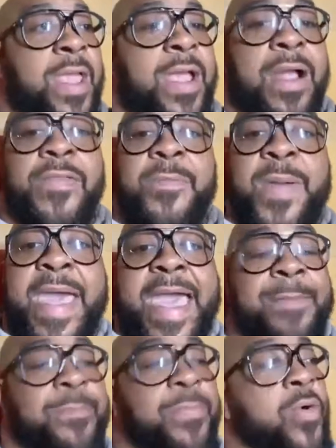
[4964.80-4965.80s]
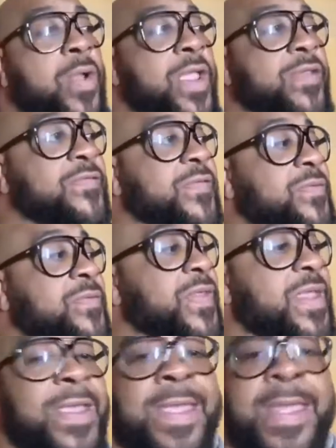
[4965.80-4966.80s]
the Bad Boys to
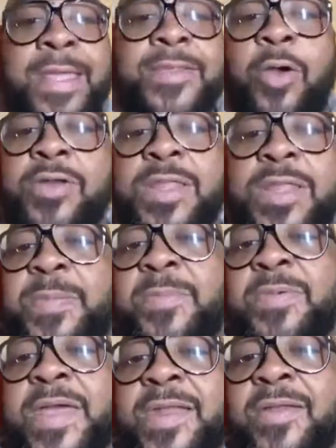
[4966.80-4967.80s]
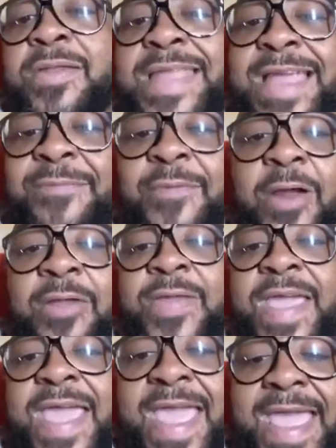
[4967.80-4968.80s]
the only people that are left are the
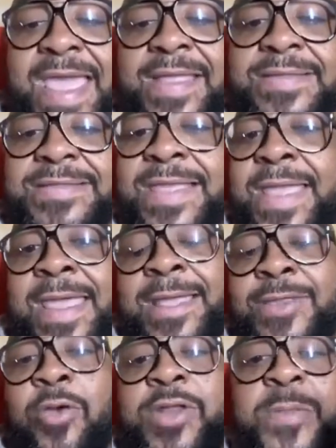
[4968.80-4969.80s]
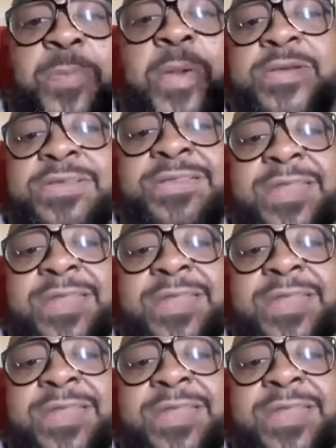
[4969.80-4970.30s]
heads. The only person that